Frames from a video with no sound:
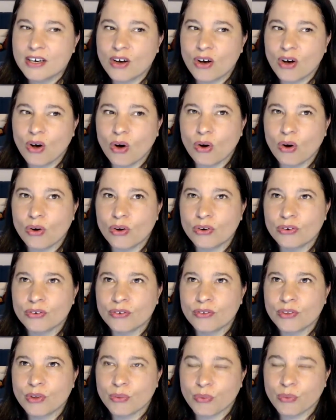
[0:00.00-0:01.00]

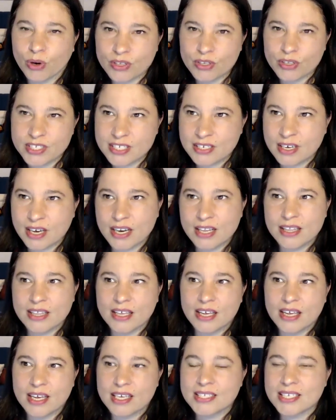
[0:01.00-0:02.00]
on the royalty side of
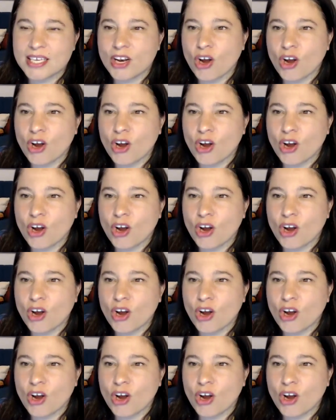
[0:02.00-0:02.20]
things and